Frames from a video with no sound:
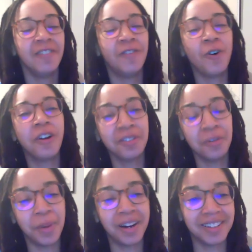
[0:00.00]
For the
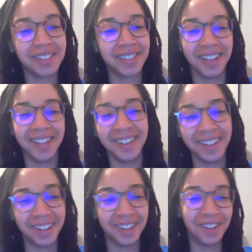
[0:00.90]
Bucks,
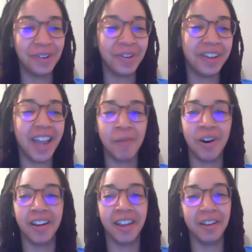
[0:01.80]
noon game
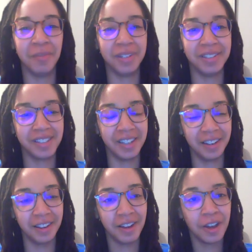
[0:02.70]
on
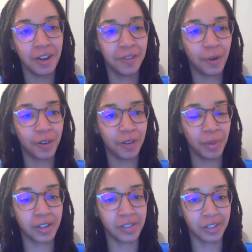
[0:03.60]
ABC for the
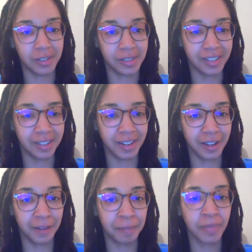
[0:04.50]
Bucks on
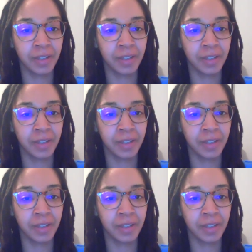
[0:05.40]
Sunday.